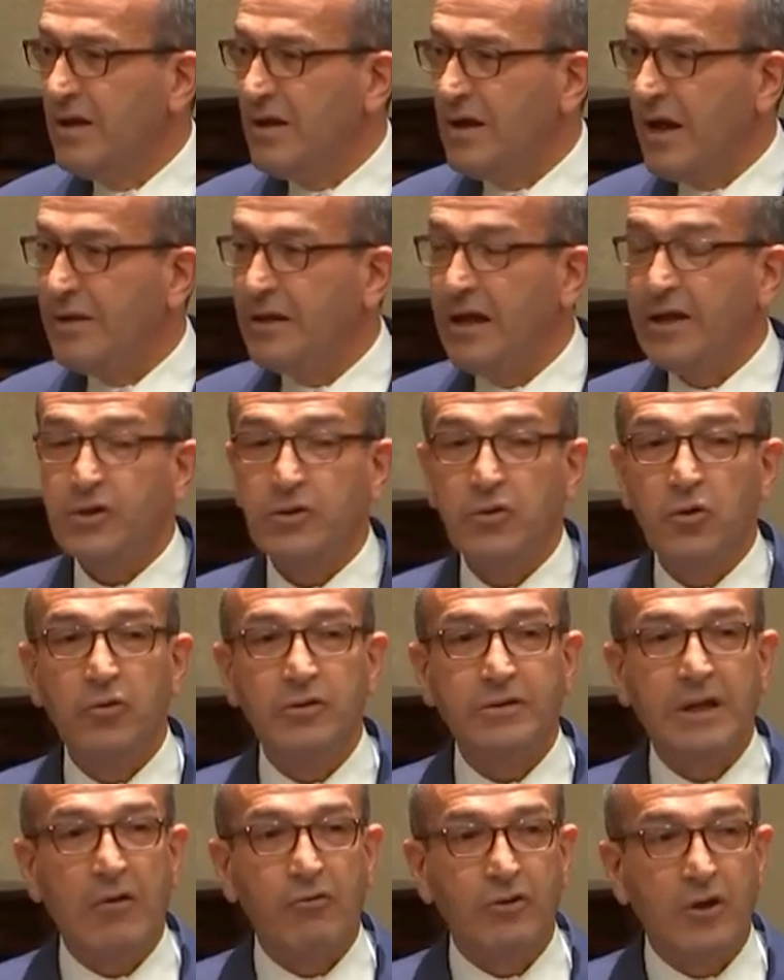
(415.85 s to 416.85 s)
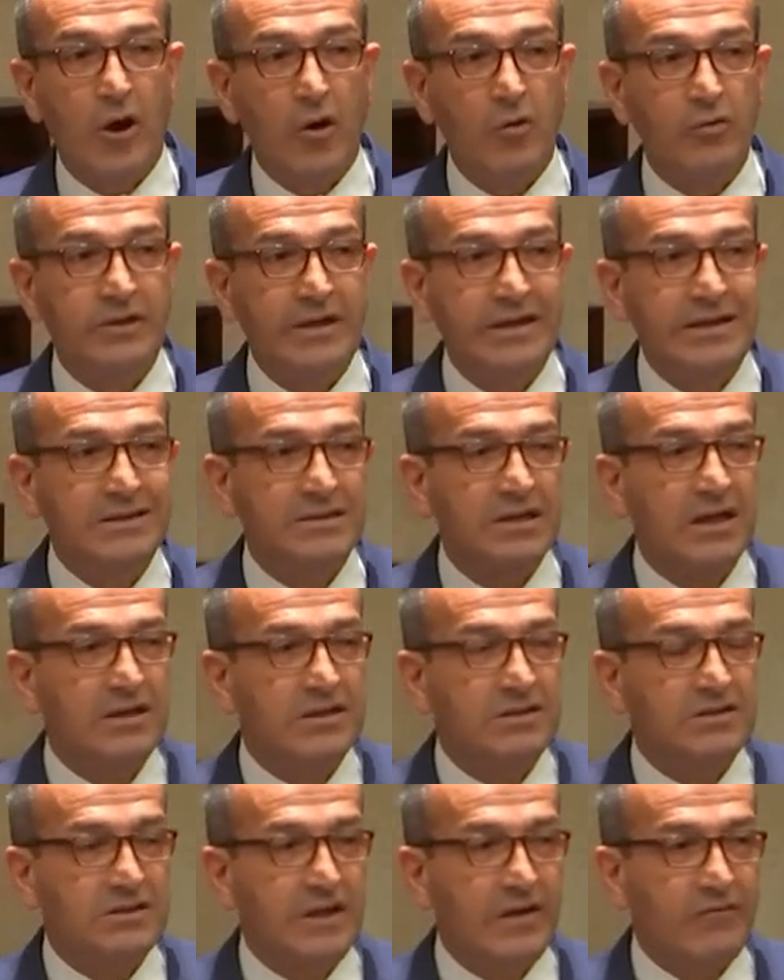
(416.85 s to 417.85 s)
And they thought they would hold these
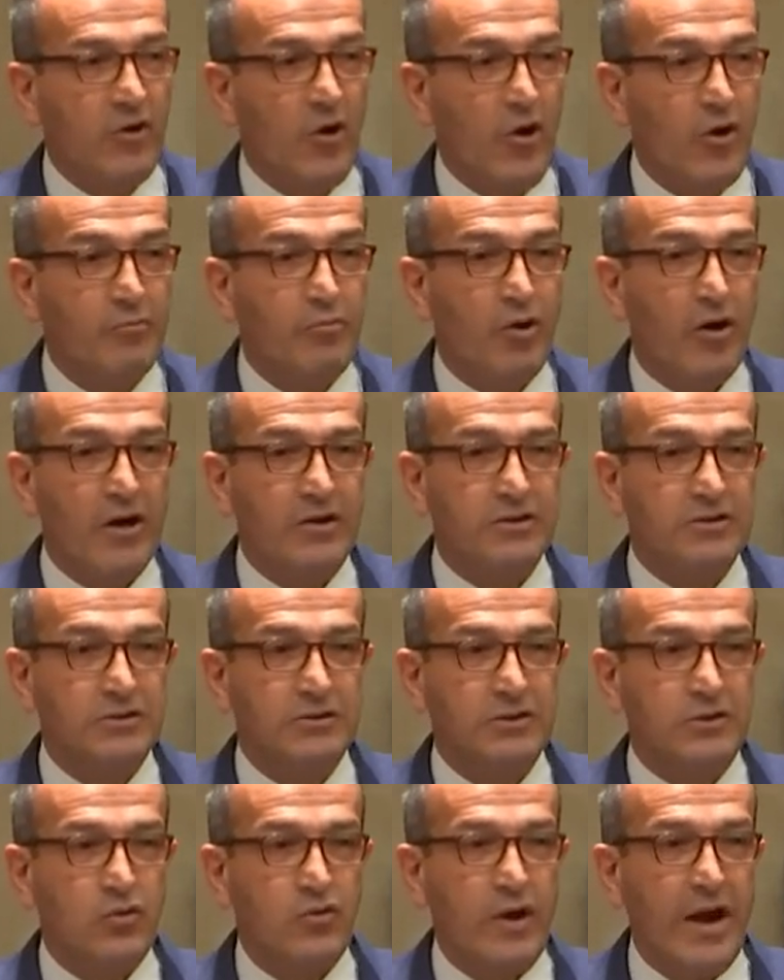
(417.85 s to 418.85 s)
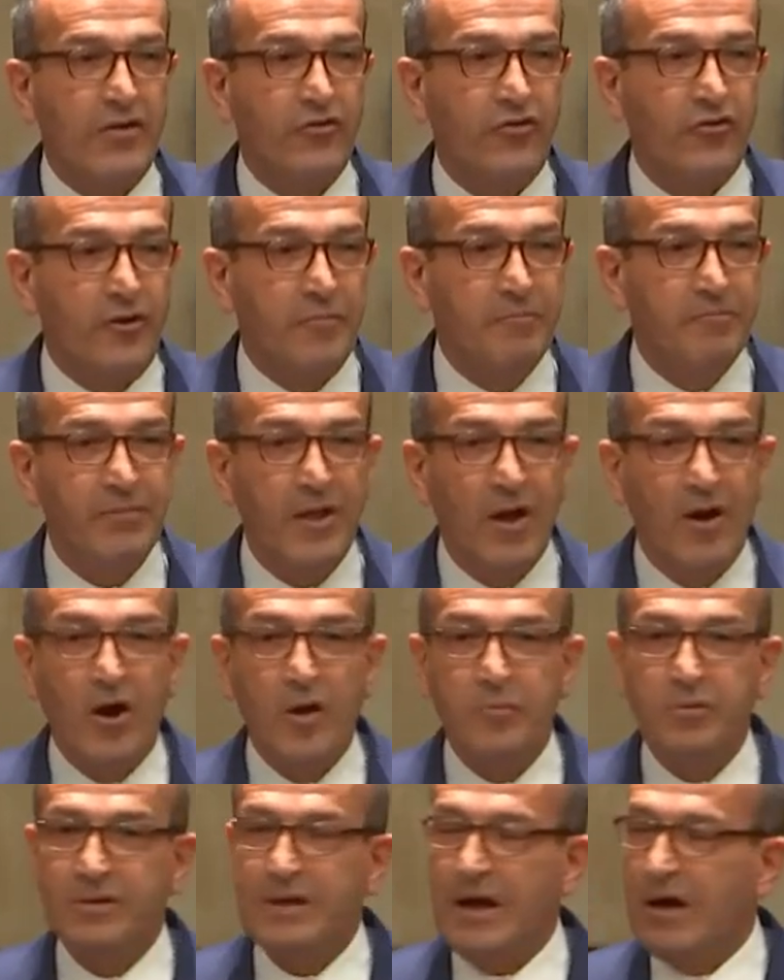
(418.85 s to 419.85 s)
7 home buyers to ransom,
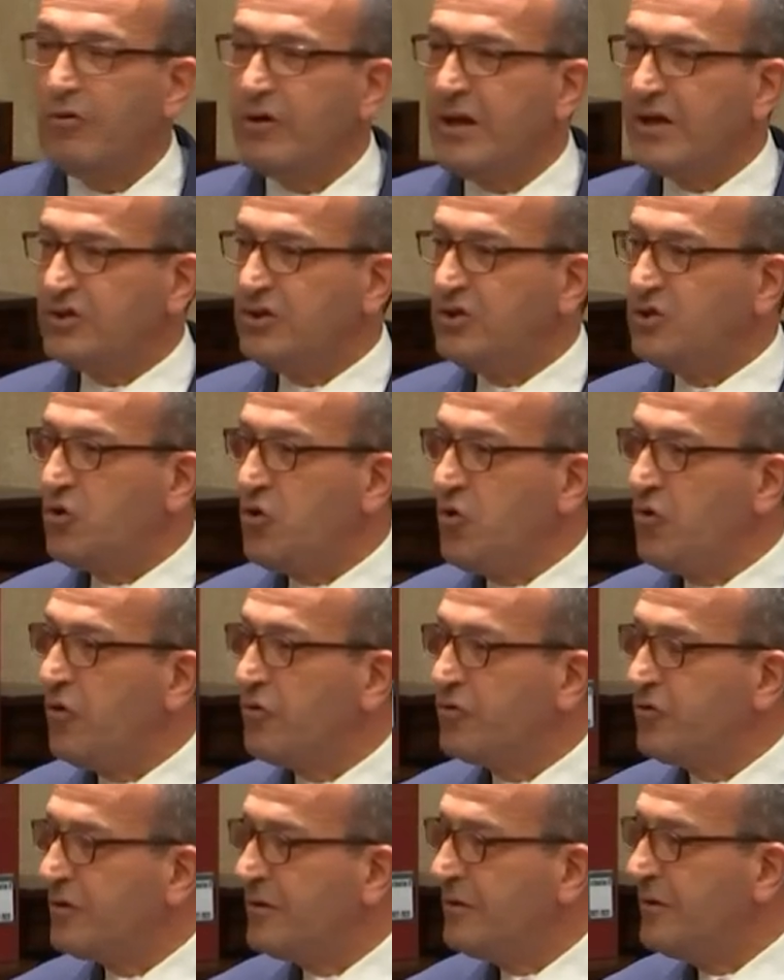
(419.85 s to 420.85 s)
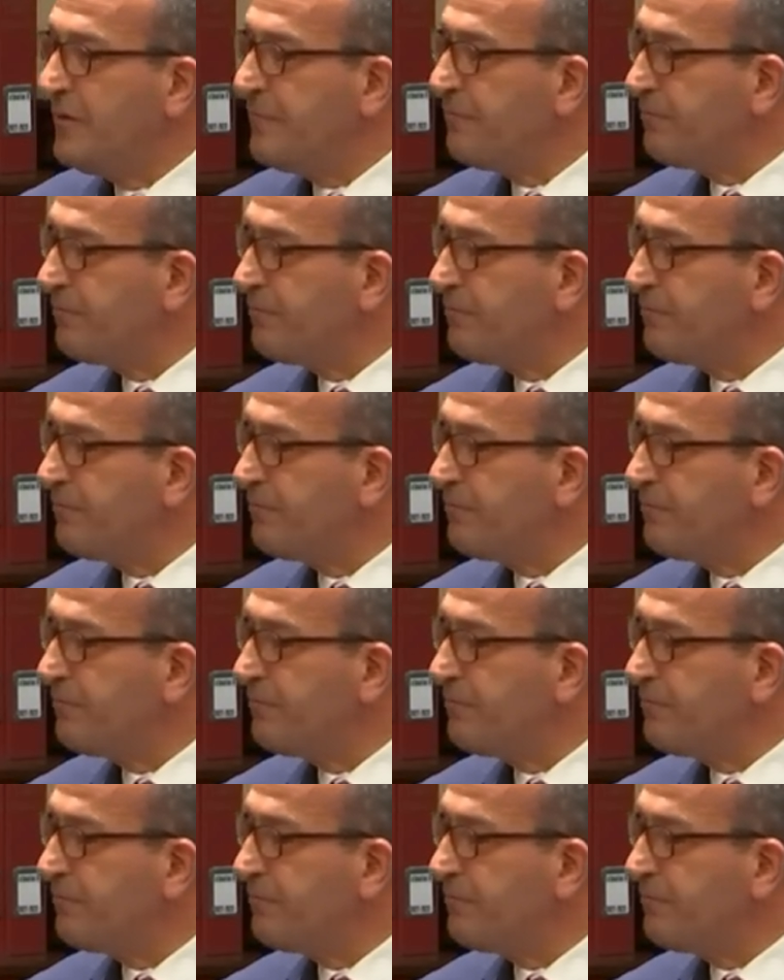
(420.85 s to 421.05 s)
hoping they would actually turn onto the